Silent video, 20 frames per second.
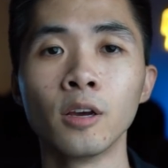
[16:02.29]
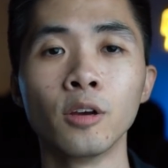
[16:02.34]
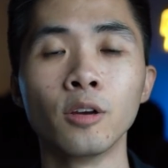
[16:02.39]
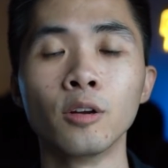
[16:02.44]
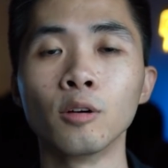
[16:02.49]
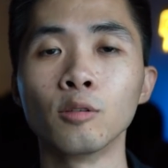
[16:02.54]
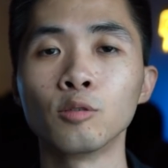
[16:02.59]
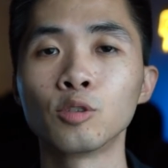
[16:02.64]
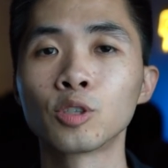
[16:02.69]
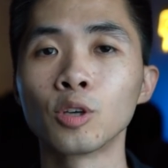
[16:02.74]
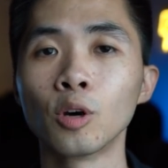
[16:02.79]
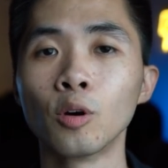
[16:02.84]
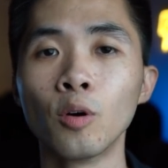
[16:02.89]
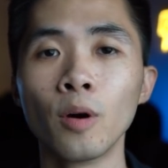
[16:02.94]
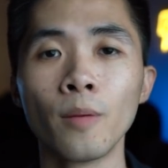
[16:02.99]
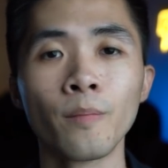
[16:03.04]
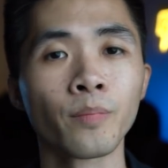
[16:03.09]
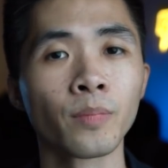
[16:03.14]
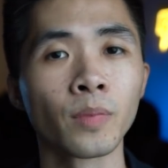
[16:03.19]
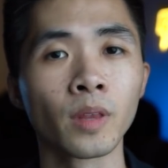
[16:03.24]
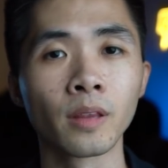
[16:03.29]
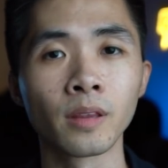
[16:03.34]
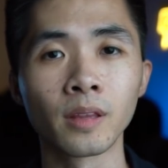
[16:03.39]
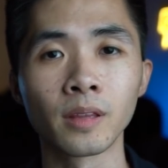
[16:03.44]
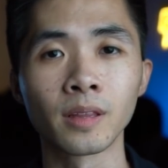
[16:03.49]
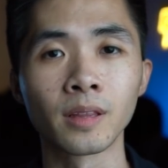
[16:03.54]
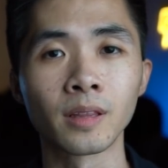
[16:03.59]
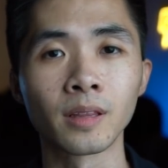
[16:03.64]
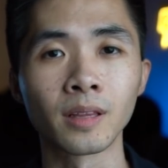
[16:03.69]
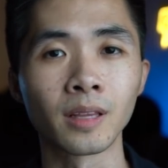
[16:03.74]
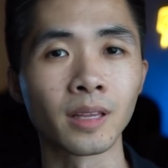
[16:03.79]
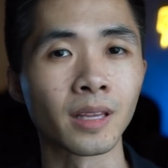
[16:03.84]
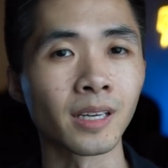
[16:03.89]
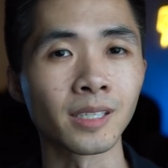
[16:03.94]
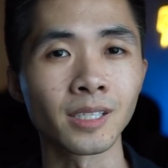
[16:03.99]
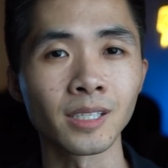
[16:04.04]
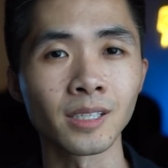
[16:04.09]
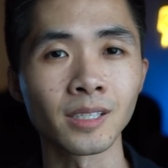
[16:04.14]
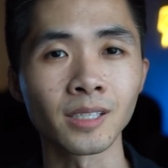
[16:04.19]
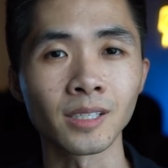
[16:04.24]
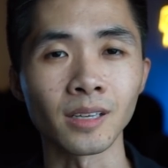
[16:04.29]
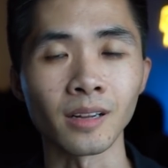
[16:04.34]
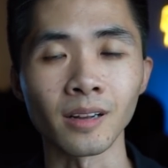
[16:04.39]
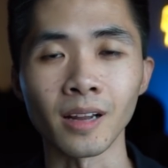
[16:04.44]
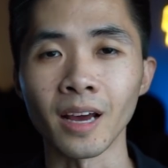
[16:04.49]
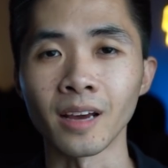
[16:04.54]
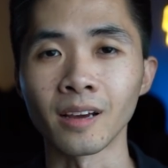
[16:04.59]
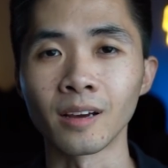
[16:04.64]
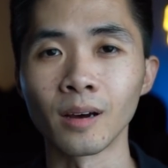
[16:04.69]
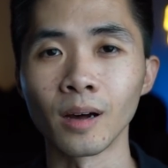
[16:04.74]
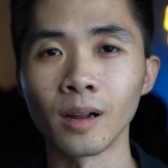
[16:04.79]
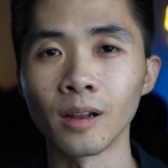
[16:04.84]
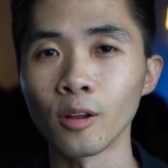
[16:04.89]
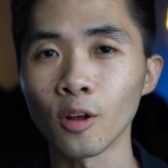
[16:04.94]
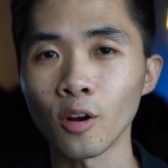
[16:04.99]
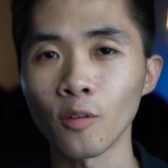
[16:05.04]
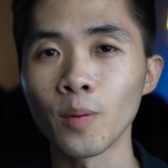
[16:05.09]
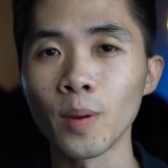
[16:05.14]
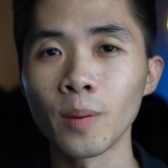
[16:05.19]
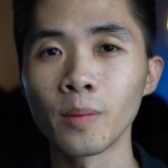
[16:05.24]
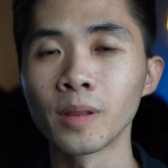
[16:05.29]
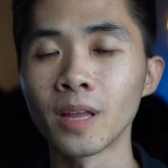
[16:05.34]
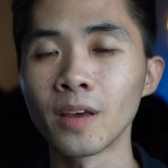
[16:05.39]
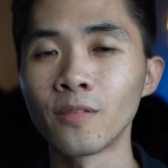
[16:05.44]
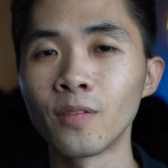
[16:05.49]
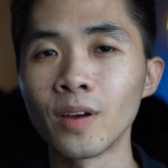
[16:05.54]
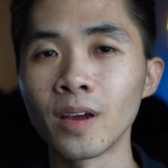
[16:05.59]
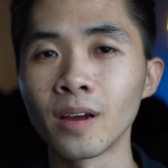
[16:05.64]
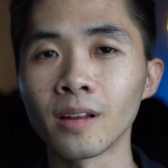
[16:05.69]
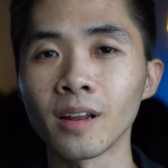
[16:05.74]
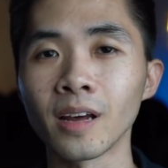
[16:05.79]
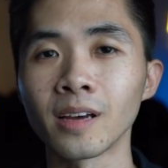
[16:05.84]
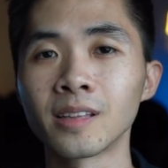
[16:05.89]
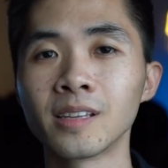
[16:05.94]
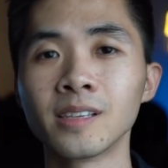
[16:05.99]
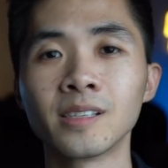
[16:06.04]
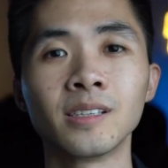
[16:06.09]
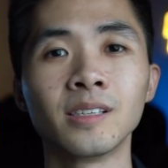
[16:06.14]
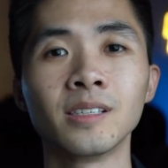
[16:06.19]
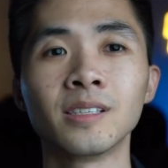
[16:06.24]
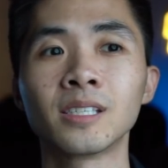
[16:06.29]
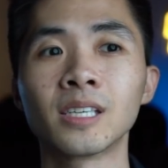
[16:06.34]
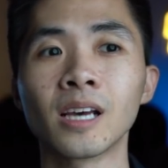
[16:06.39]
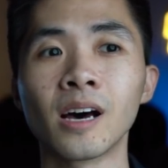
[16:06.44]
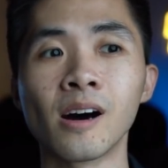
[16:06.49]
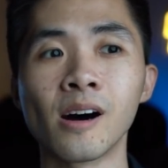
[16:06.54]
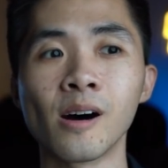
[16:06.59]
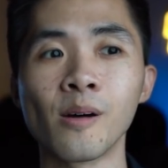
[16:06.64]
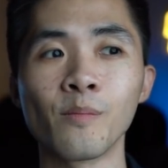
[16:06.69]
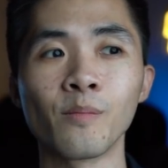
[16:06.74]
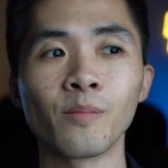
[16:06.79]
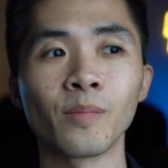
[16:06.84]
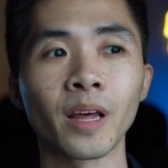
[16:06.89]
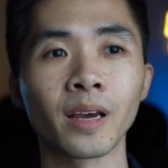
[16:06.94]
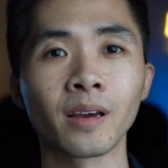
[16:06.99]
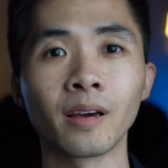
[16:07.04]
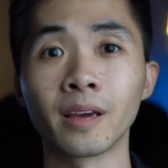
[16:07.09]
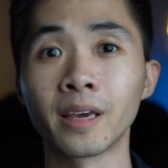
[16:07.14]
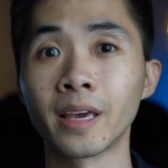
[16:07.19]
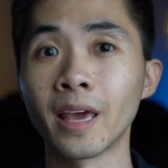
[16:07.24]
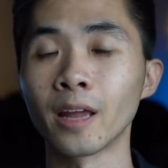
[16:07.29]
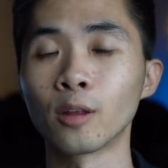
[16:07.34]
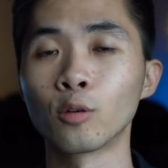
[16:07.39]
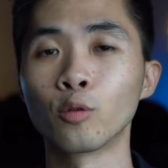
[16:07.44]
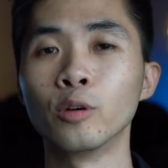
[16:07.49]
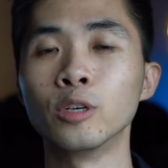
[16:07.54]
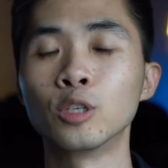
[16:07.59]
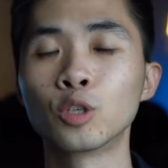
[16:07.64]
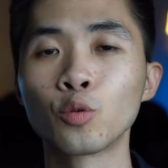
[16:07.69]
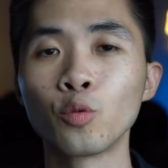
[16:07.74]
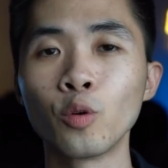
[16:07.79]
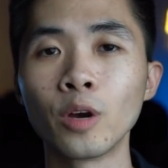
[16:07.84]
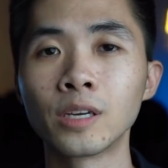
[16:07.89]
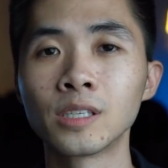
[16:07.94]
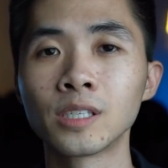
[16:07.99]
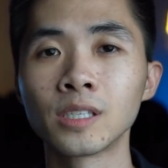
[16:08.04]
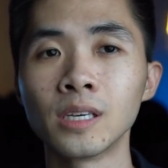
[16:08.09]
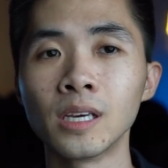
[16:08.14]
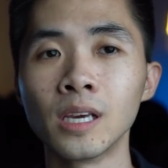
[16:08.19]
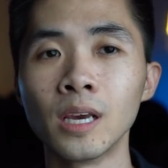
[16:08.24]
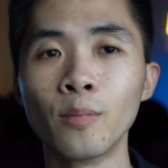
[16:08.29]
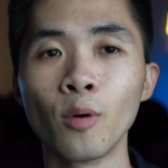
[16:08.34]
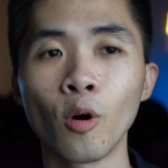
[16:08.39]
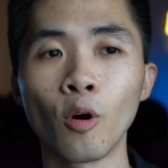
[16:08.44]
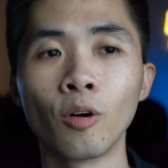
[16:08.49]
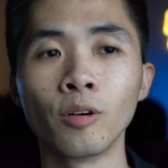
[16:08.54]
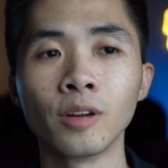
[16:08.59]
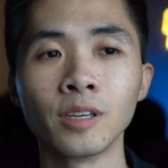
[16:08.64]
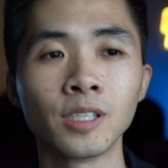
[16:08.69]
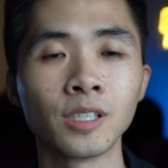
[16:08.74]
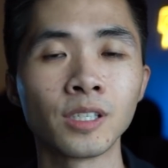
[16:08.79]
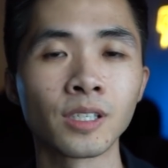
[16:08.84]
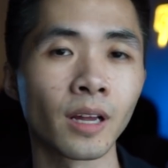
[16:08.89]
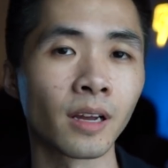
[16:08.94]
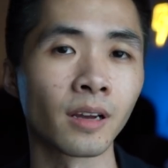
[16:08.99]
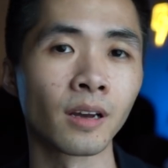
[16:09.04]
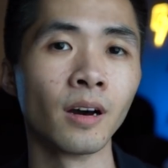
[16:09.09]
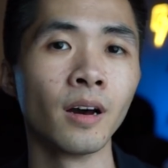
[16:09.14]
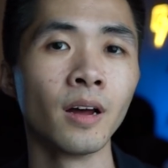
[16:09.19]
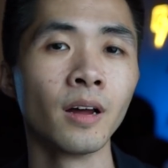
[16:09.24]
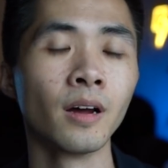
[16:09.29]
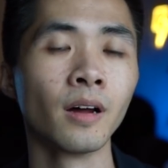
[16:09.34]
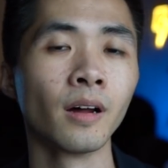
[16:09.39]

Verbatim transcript: You know, so this is like a lot of people they think like this is um, like a get rich quick scheme or this is like a